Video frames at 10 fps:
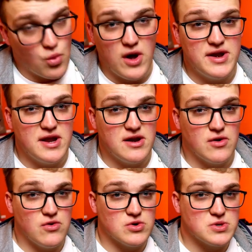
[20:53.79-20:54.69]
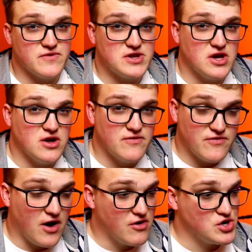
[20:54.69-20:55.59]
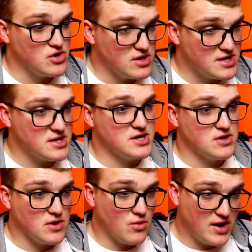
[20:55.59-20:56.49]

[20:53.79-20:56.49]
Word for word: wind it in a quarter of a turn, fire a shot, listen to it,